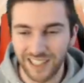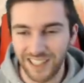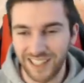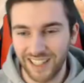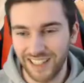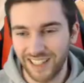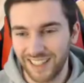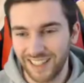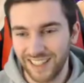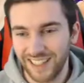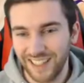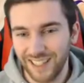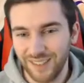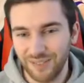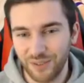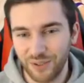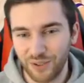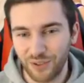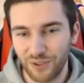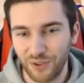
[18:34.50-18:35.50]
uh,
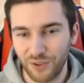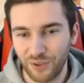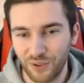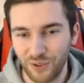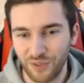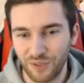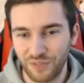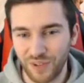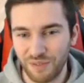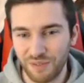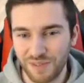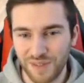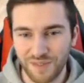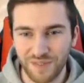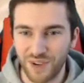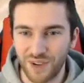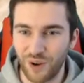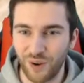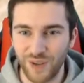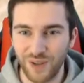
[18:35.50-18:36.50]
if it was on Hall of Fame
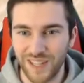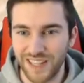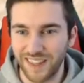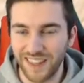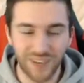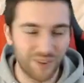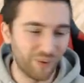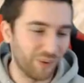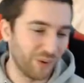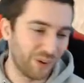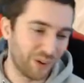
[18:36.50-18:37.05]
difficulty. That would